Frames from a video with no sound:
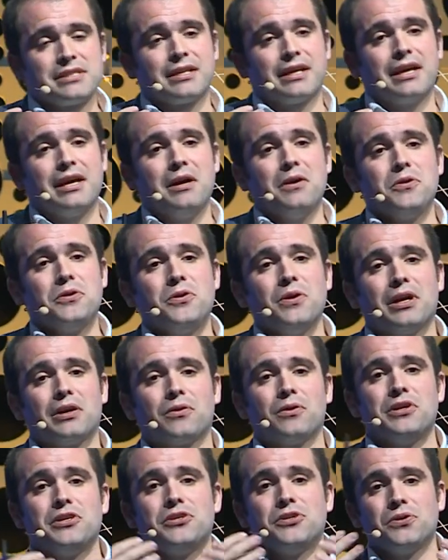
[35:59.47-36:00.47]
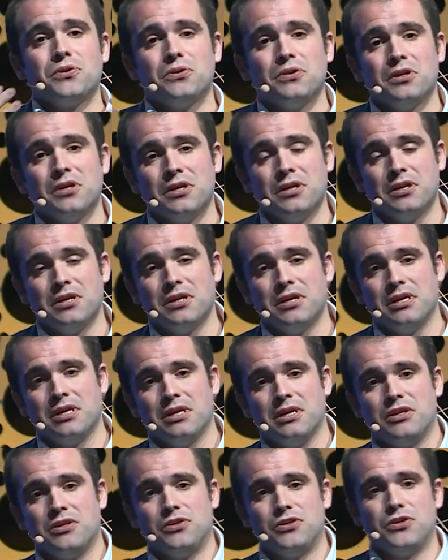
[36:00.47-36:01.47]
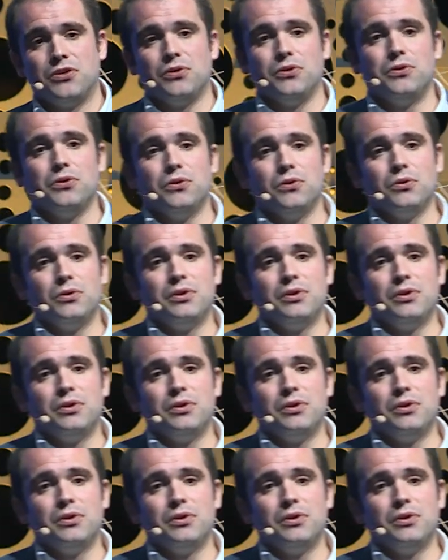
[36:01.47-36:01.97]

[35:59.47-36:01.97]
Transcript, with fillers: how you are going to, to do